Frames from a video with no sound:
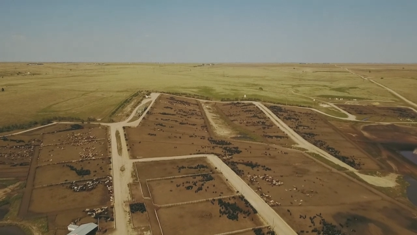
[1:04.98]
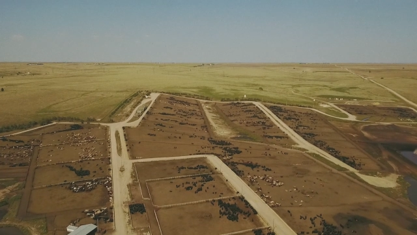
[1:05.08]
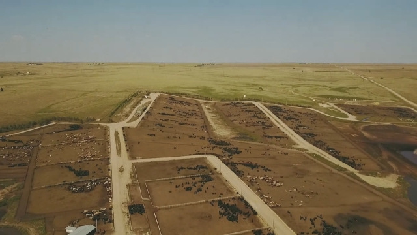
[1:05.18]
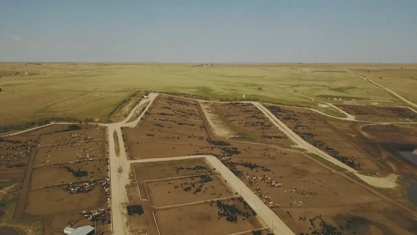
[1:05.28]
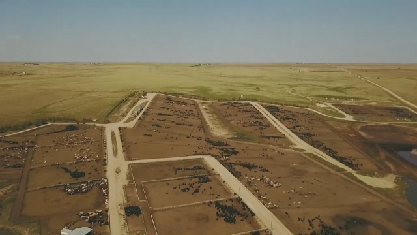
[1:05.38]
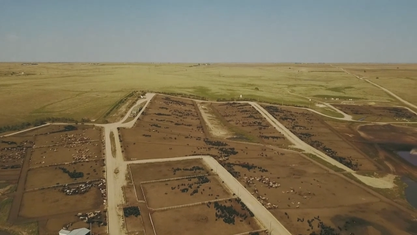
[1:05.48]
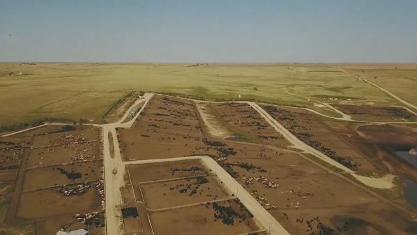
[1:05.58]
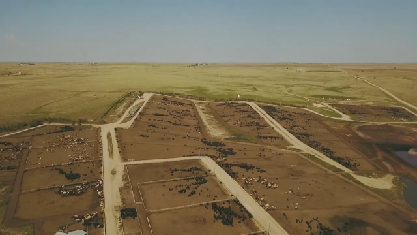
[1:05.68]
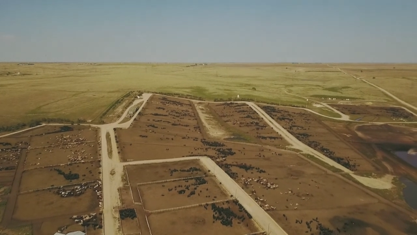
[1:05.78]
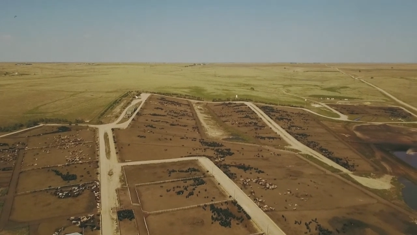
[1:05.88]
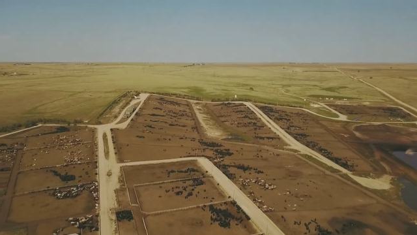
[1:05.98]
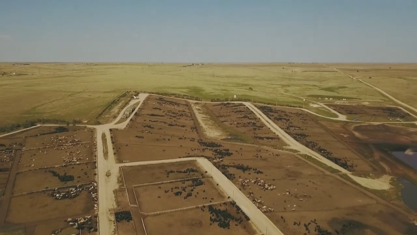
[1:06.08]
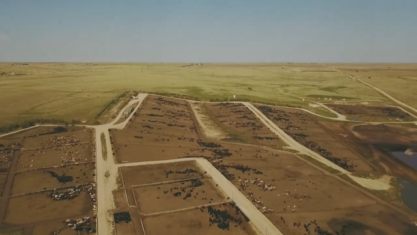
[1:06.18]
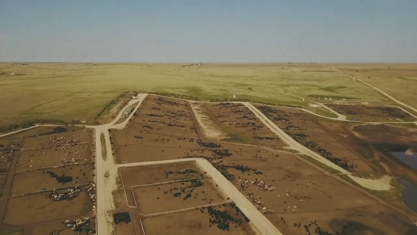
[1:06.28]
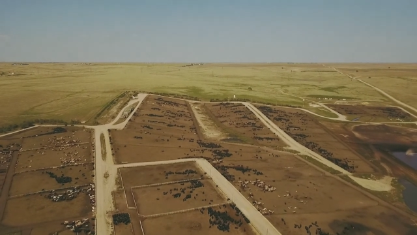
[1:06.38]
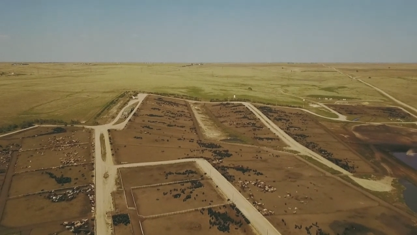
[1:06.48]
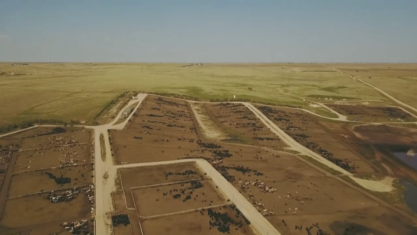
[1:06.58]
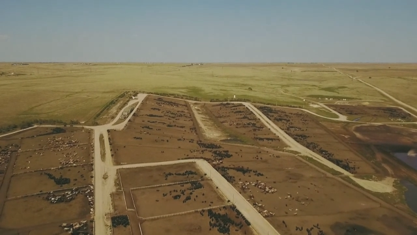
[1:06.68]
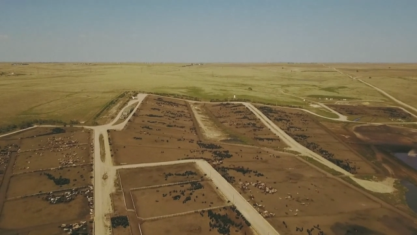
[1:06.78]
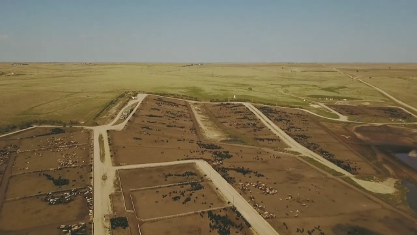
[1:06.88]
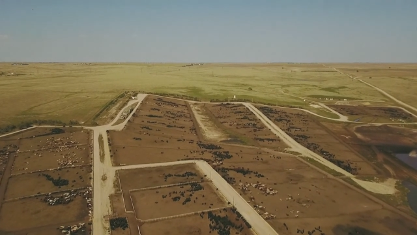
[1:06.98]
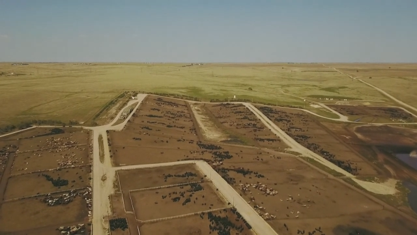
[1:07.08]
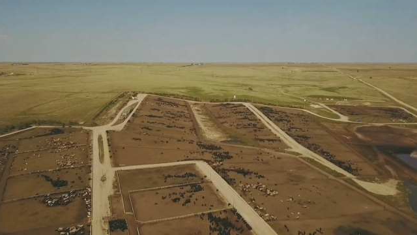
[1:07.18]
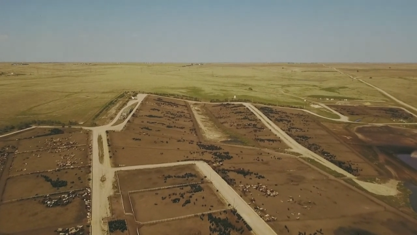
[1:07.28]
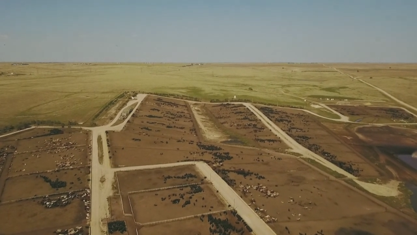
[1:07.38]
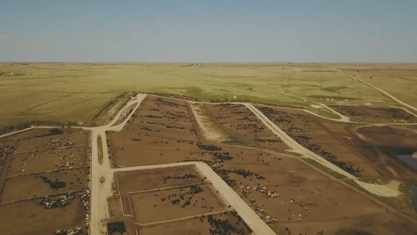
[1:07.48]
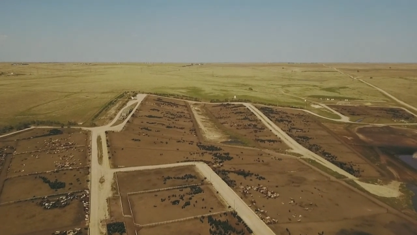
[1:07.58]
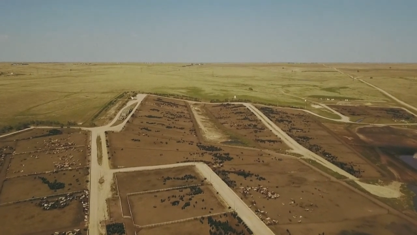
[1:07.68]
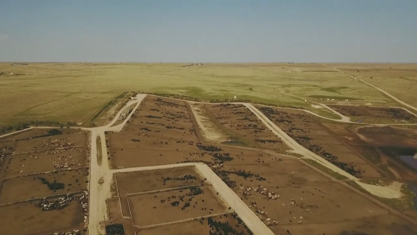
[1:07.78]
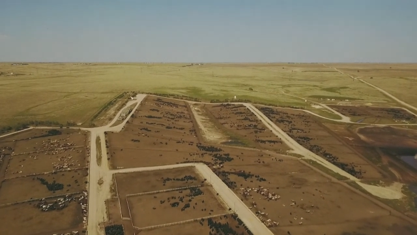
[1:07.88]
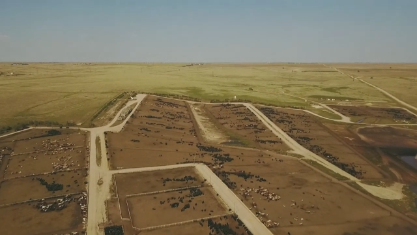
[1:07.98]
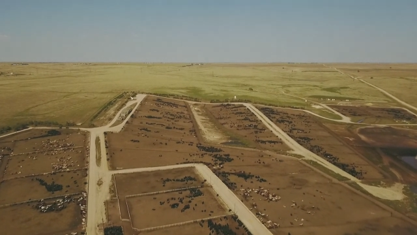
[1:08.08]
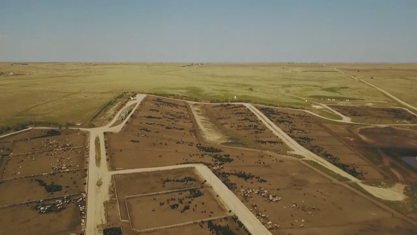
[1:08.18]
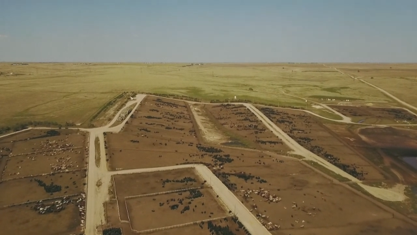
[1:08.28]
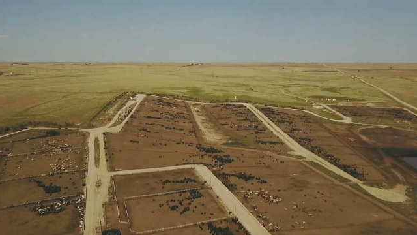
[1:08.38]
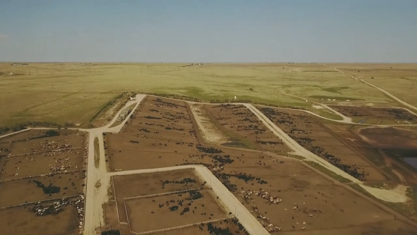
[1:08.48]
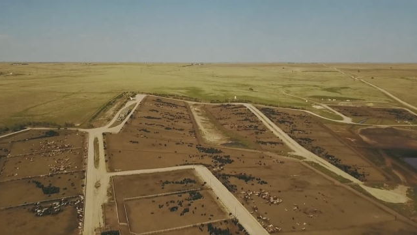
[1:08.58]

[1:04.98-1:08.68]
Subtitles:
(no speaker visible)